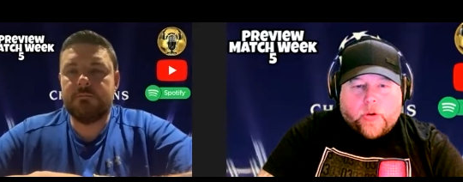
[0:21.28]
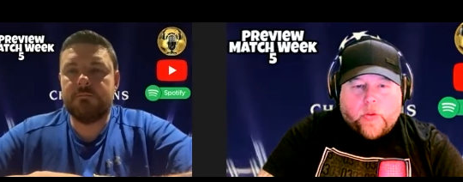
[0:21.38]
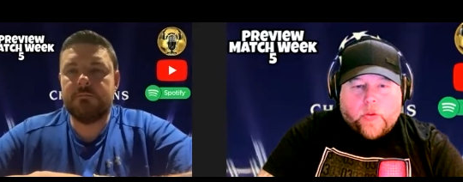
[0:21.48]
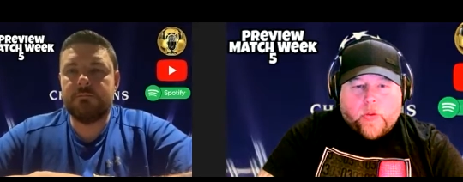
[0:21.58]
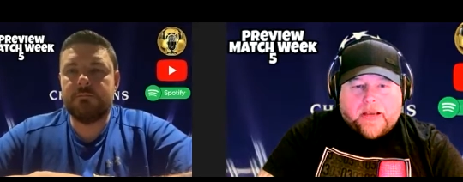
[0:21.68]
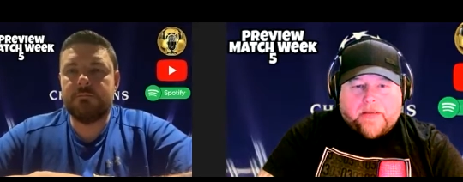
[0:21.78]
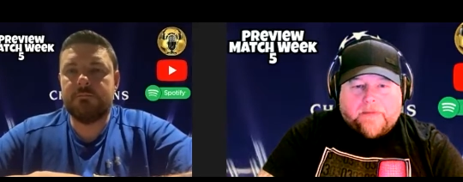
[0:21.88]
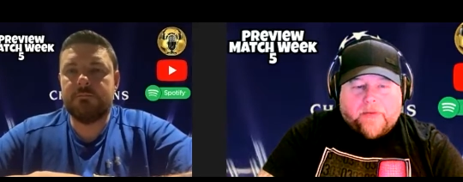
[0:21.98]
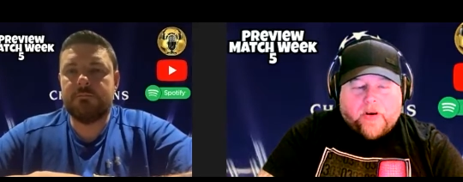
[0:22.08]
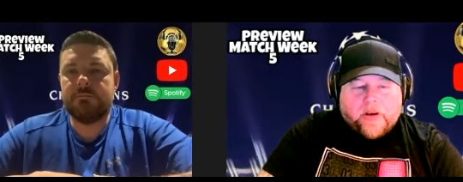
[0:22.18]
Speaker 1: five
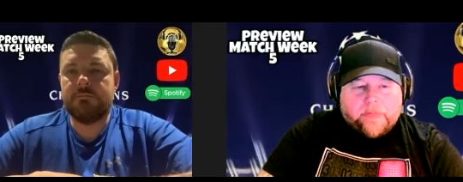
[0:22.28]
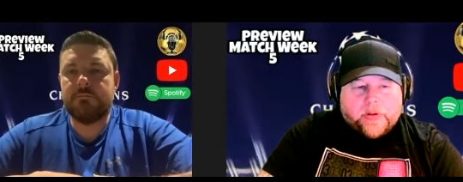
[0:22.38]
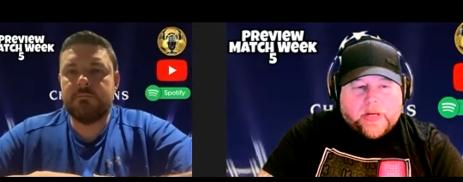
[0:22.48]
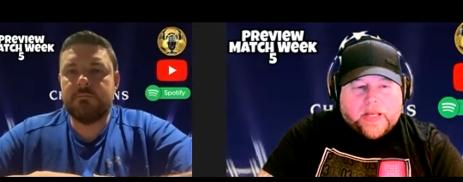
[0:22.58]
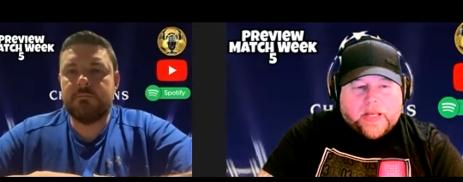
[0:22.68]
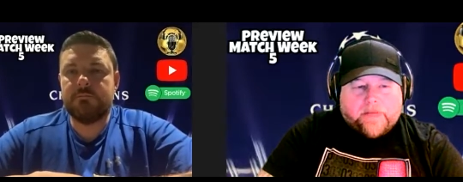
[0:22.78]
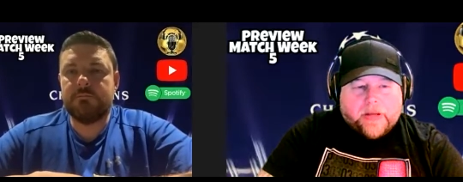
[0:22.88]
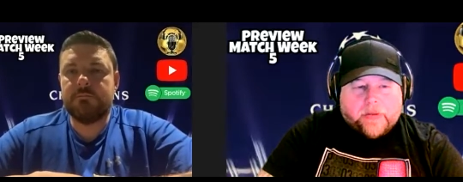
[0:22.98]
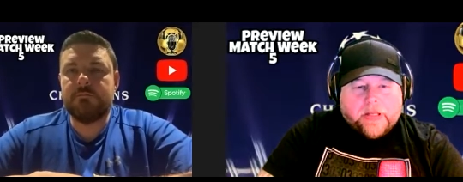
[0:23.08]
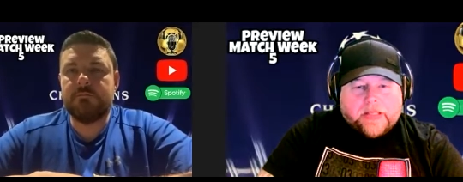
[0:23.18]
preview.
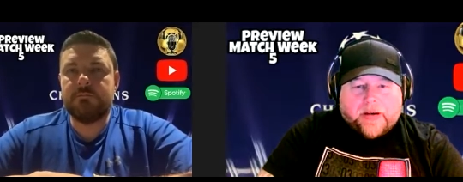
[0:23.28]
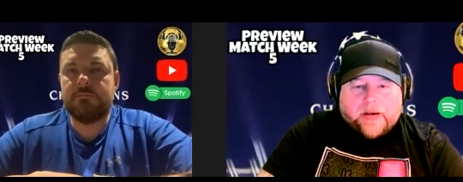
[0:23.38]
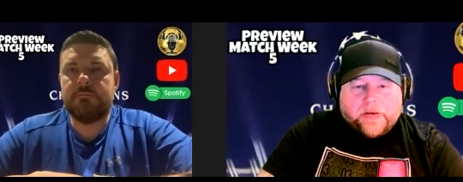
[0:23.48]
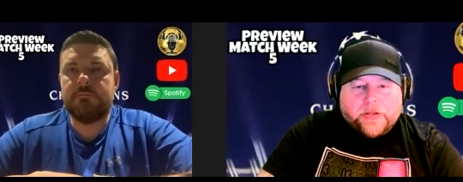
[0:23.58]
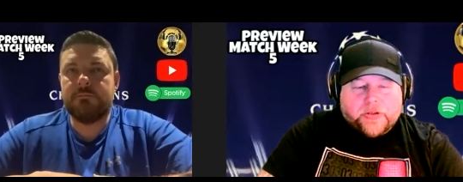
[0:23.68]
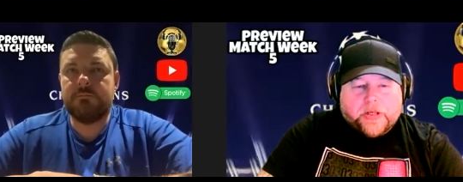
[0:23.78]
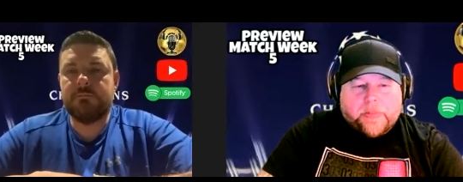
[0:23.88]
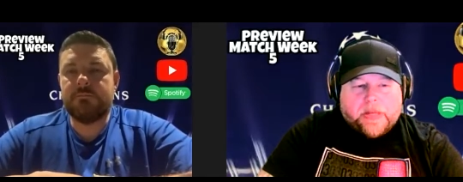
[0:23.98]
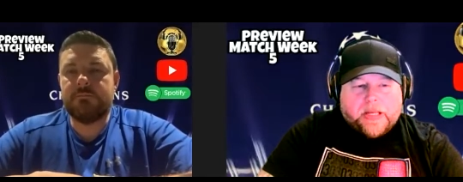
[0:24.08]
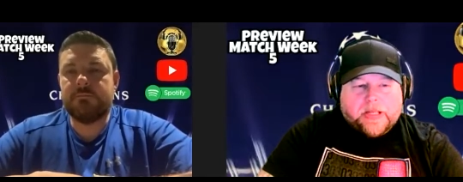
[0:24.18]
Darren joining me as always
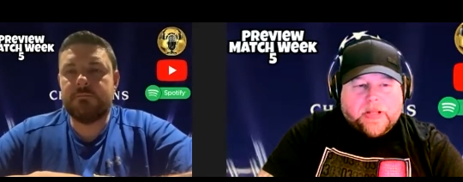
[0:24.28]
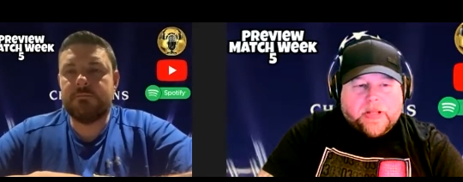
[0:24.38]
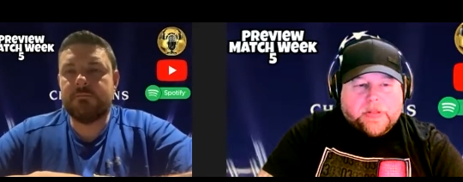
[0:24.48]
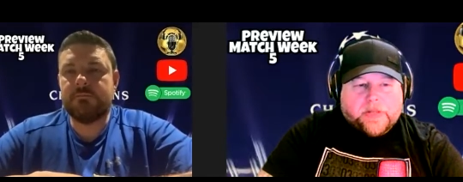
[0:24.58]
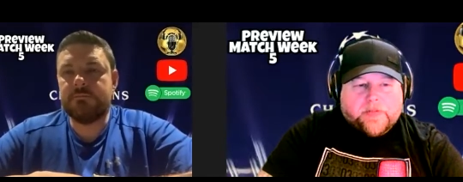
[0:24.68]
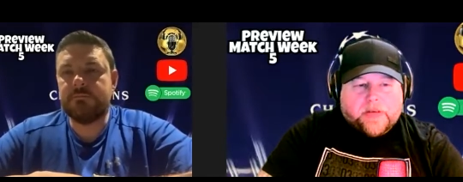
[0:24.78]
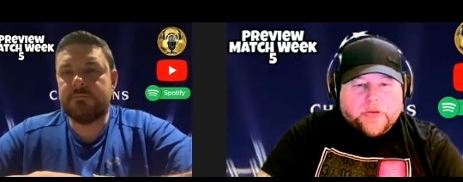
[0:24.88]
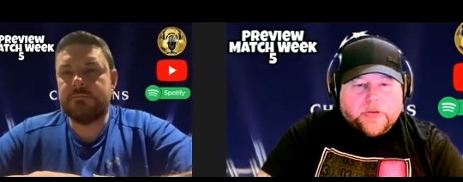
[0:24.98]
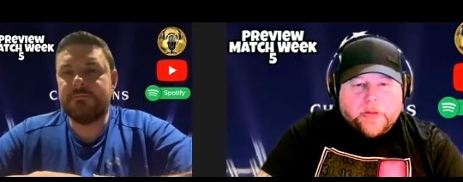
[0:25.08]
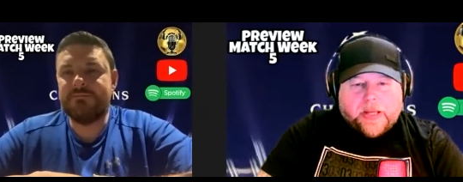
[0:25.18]
for these European
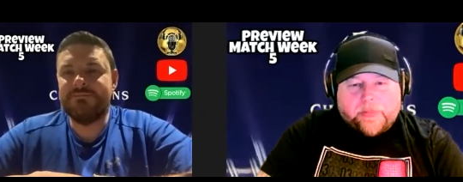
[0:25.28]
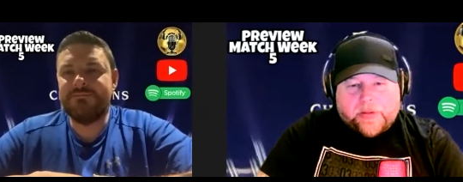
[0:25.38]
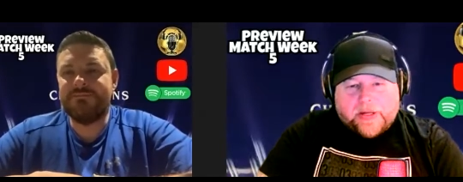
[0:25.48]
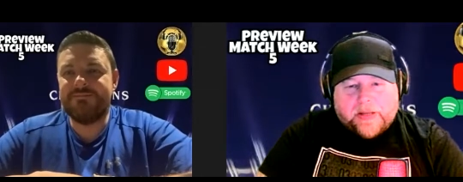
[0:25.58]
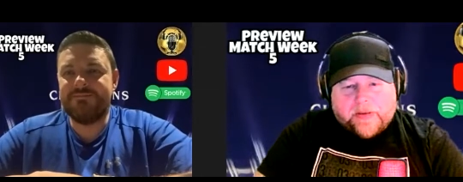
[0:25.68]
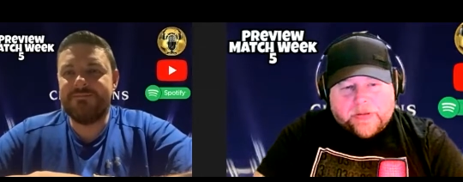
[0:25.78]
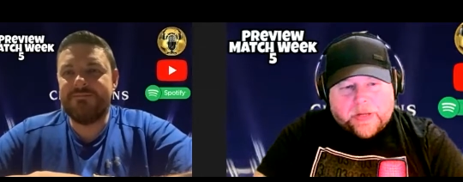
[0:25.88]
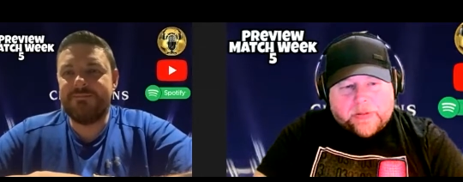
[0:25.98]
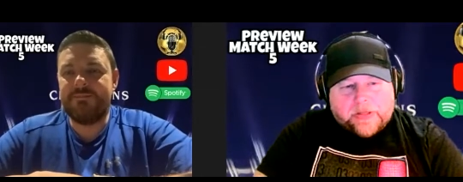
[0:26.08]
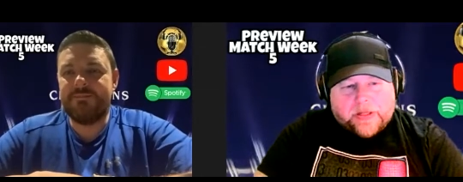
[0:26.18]
previews. How we doing, Darren?
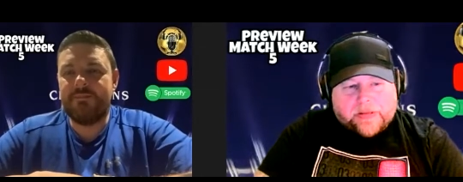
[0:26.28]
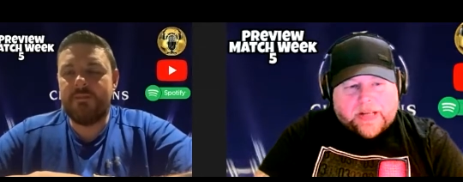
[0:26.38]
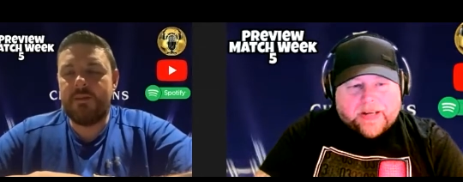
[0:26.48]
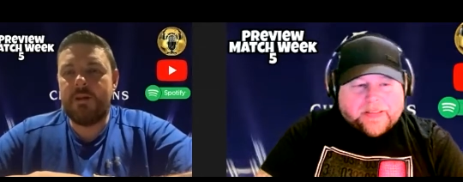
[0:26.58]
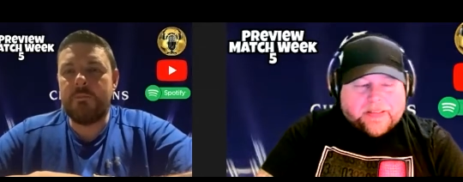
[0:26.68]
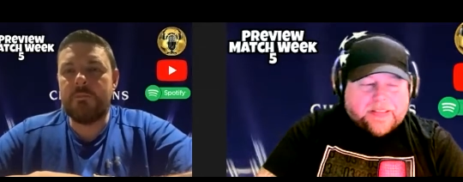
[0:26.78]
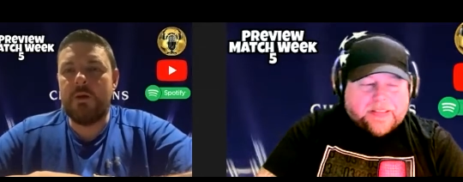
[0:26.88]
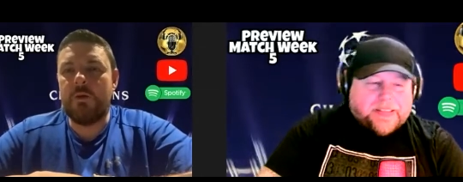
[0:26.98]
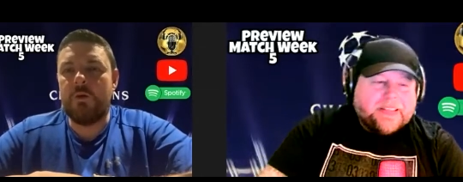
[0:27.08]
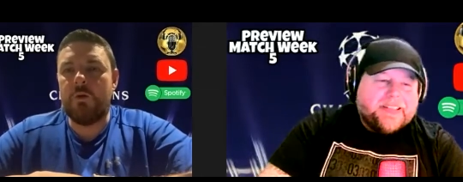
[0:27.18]
Speaker 2: I'm
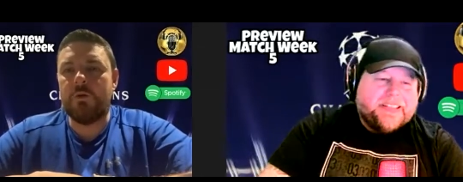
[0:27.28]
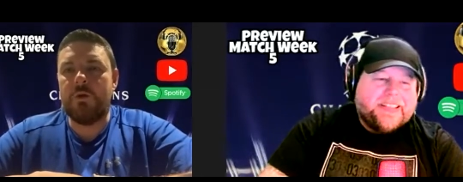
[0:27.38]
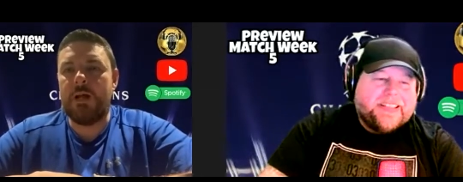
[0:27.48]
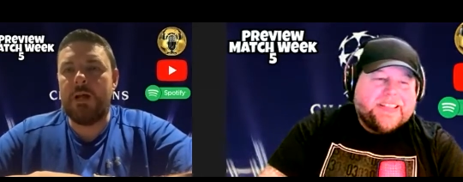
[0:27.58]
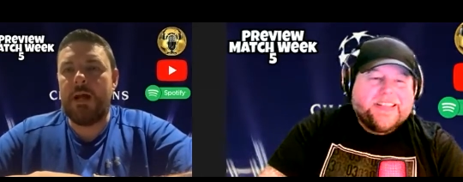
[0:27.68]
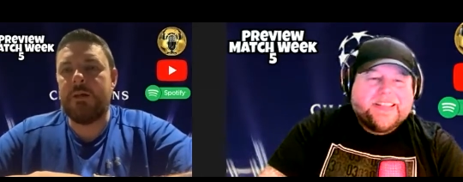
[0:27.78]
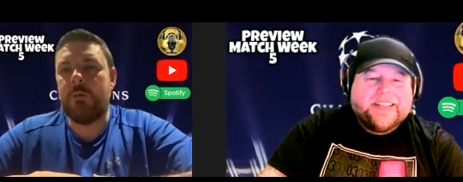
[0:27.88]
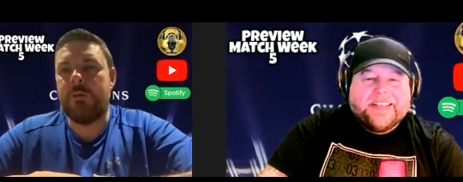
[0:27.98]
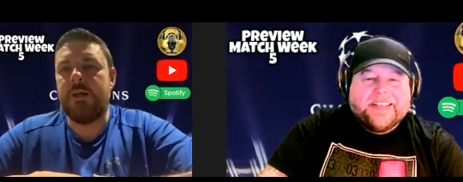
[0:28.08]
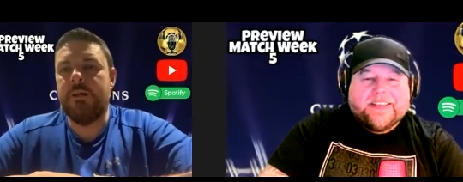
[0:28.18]
doing good, Niall. How are
Speaker 1: you,
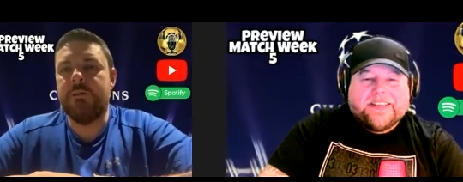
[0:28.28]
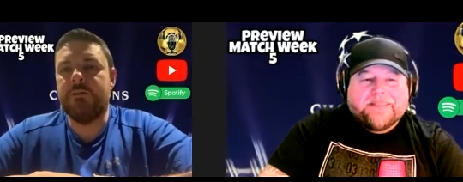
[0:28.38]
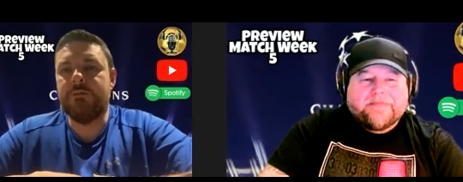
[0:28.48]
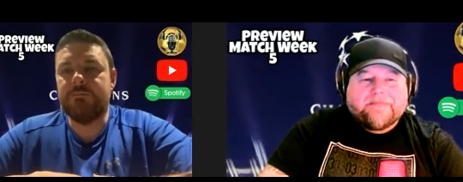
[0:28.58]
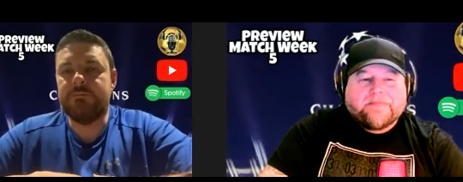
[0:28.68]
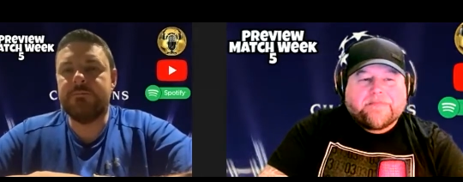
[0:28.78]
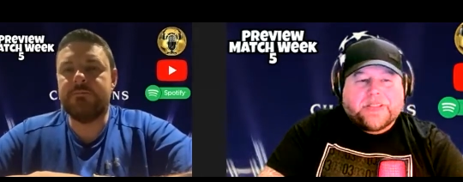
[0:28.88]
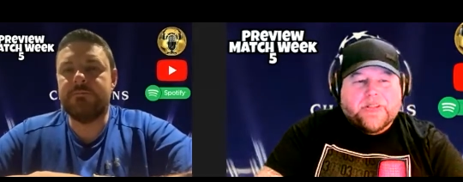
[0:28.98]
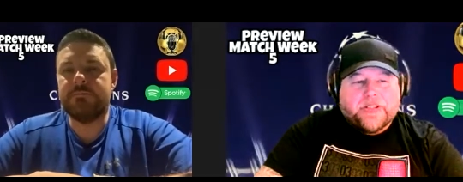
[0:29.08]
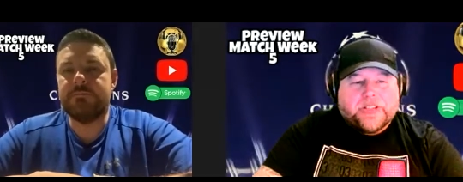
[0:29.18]
buddy? Good, yeah, not a
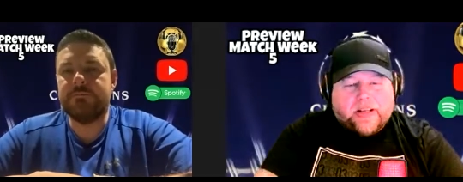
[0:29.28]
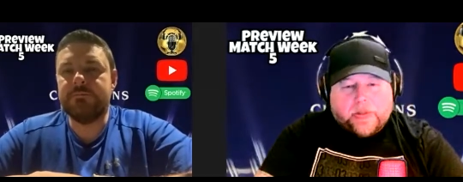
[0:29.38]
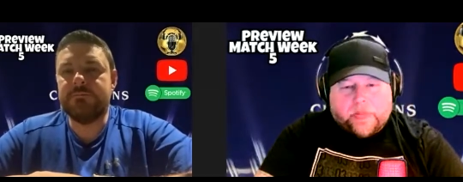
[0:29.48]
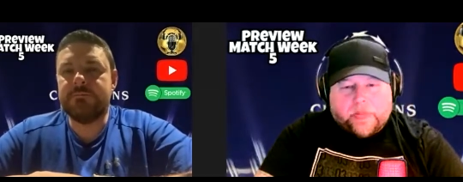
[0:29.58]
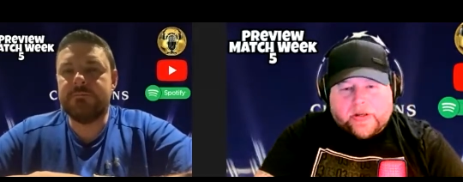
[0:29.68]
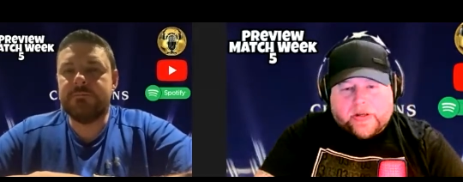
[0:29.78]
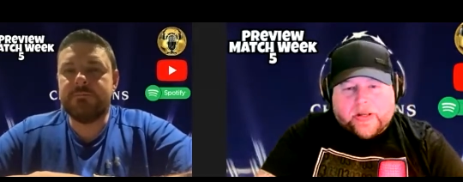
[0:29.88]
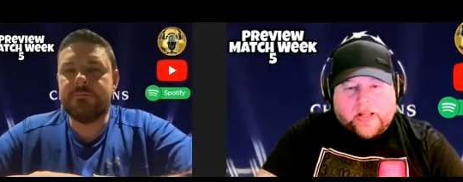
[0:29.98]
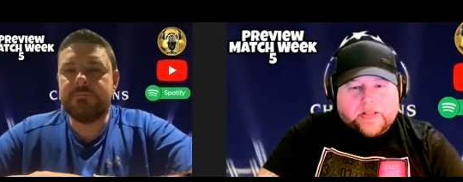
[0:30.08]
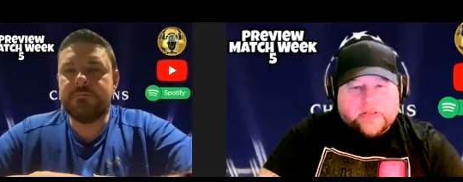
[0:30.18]
bother at all. Good to have
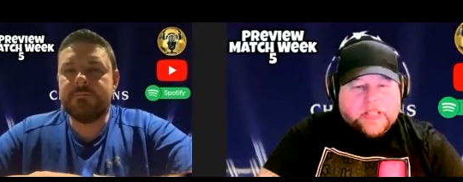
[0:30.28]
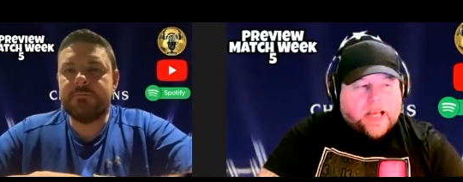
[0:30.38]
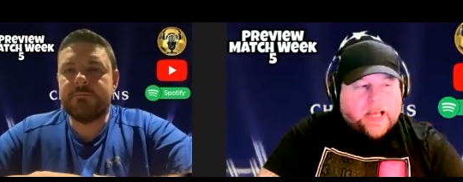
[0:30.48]
you on.